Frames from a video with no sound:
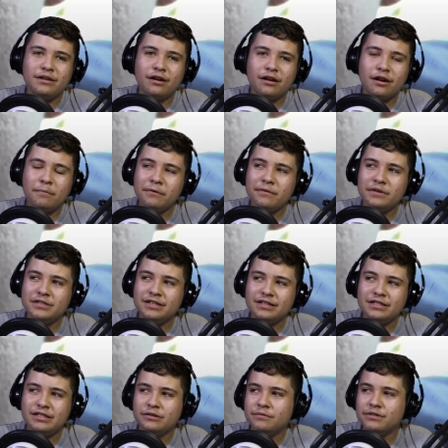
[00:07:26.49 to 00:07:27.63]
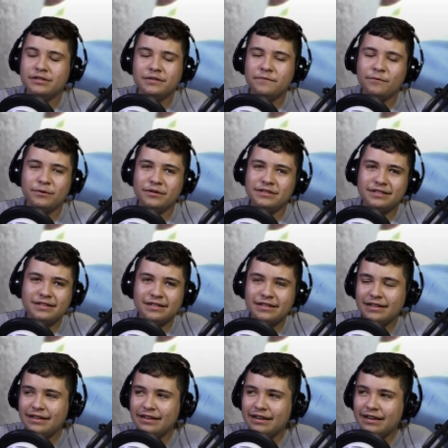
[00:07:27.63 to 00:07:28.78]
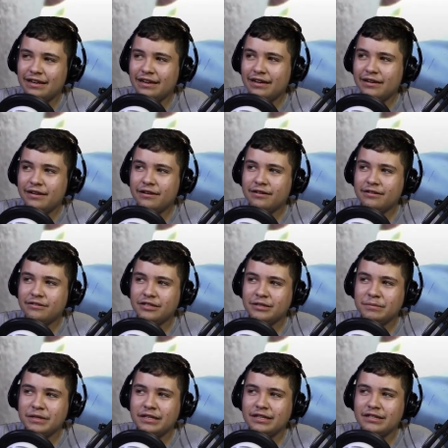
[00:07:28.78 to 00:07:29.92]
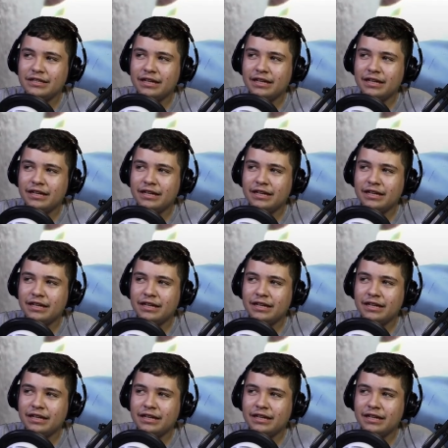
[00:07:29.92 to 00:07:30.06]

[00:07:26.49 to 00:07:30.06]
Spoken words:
a couple of the shots here were just forced. Just because,